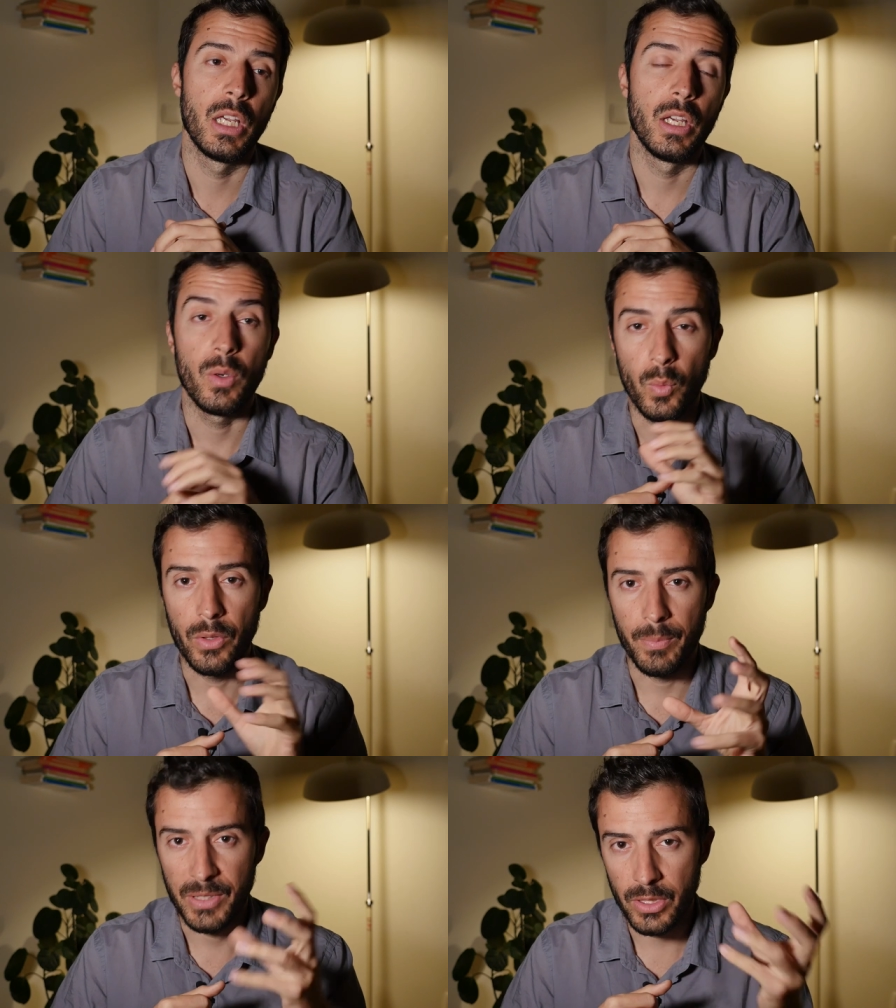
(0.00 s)
With
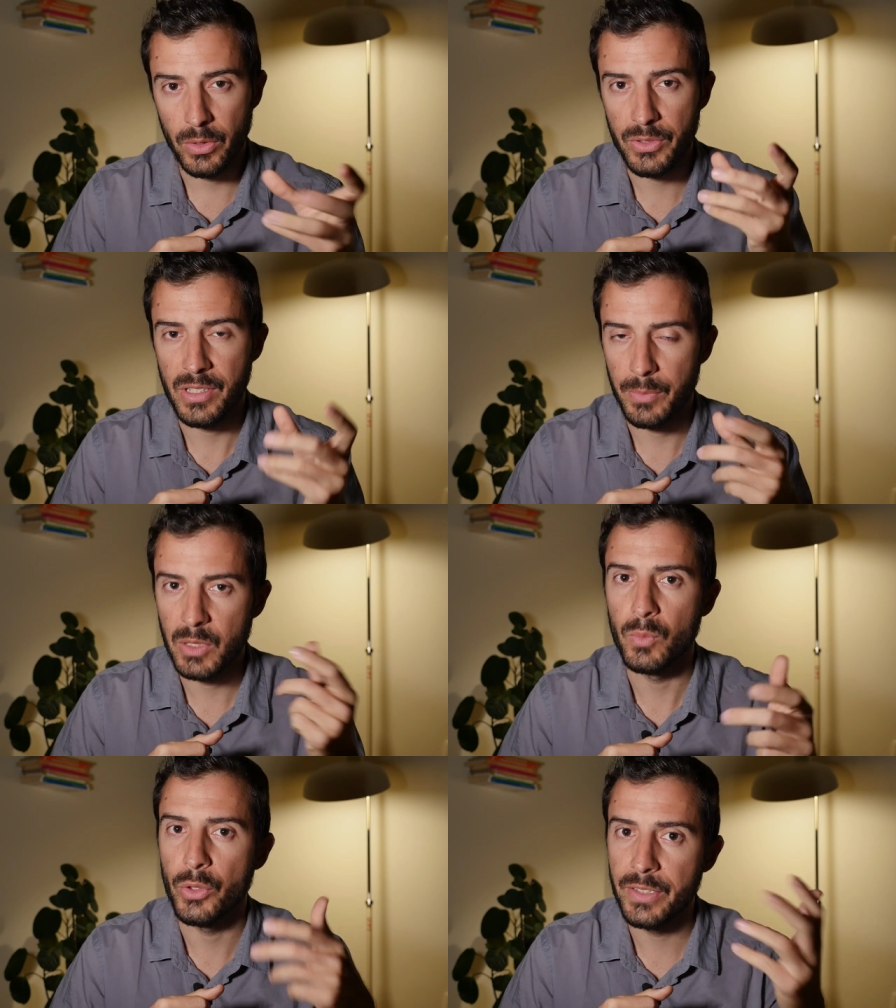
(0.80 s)
materials it's a bit more
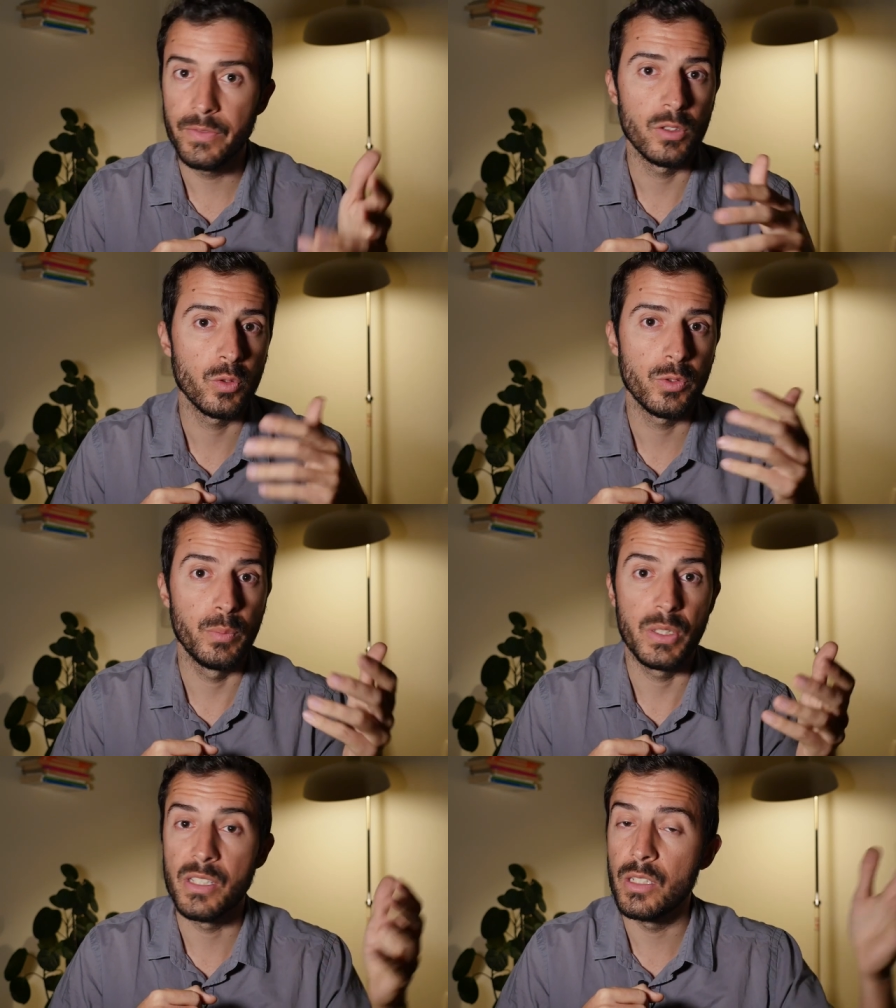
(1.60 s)
difficult, but
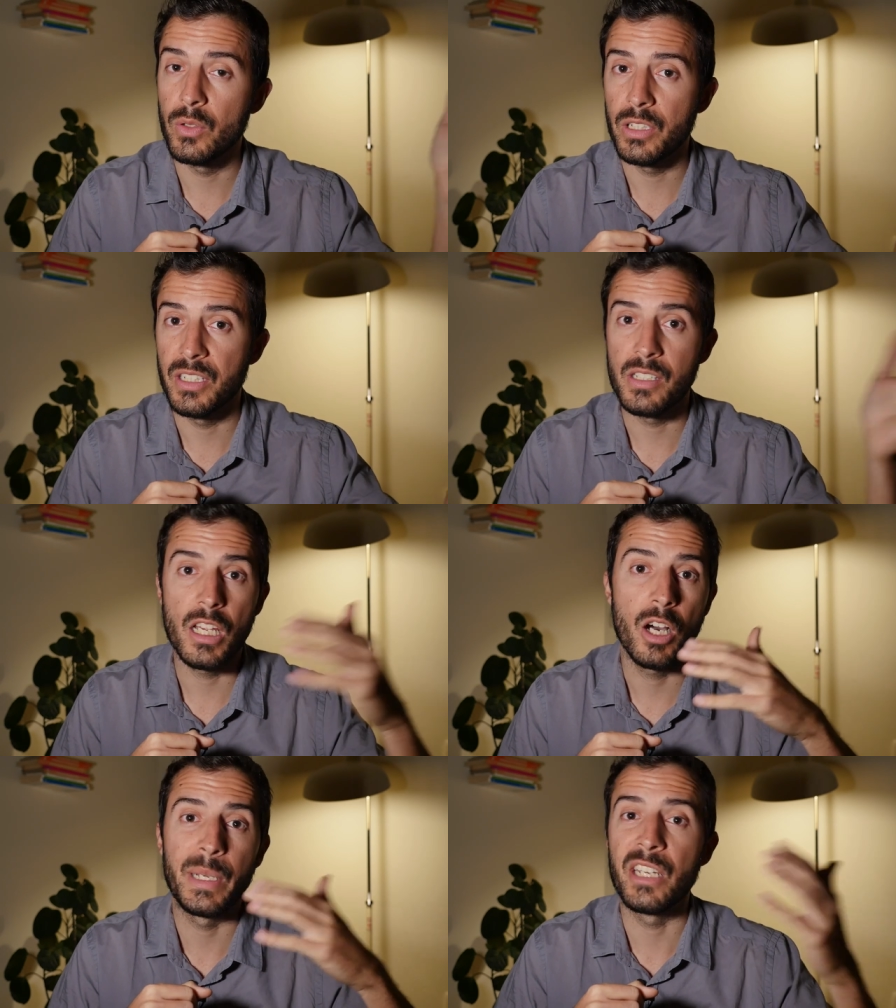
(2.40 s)
still you can see how
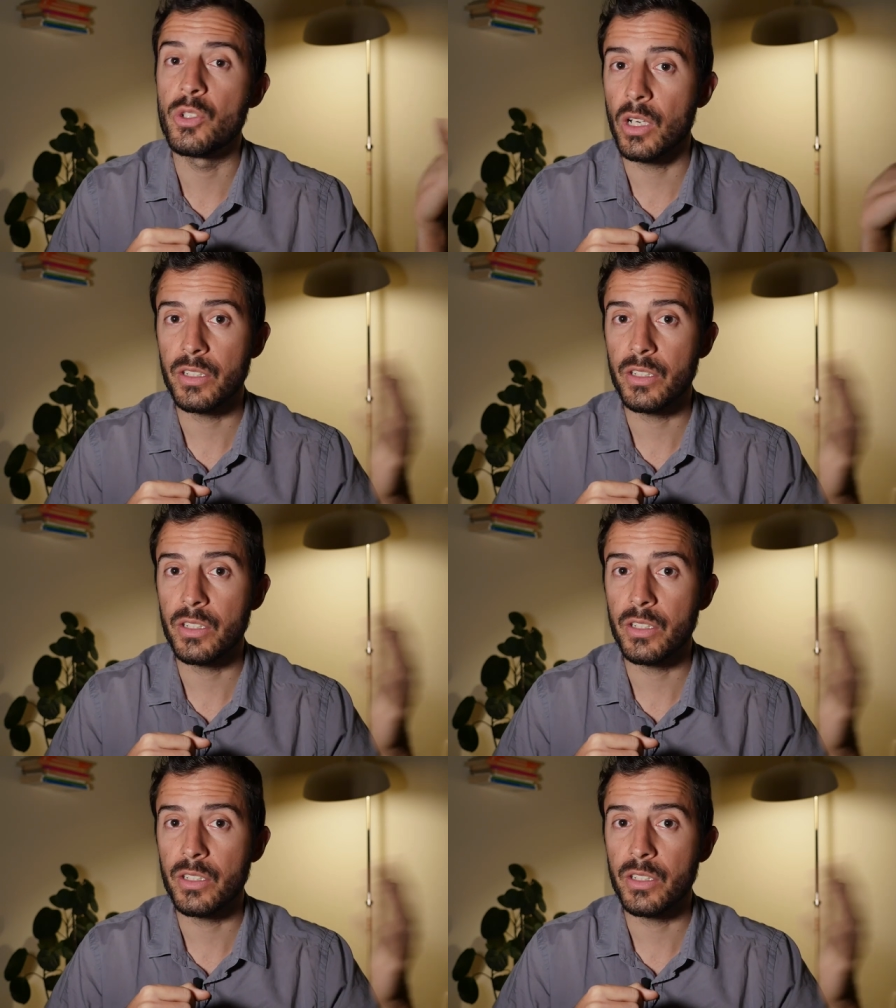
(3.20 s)
many trucks